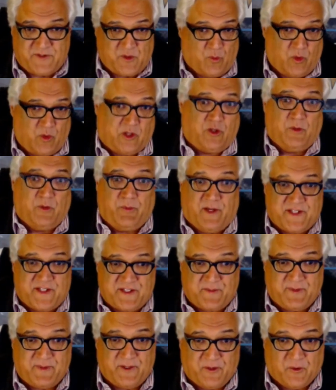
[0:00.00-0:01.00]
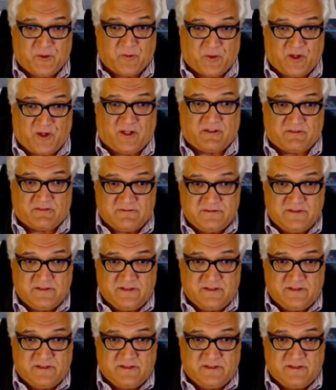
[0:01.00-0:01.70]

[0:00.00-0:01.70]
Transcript: So what could possibly go wrong?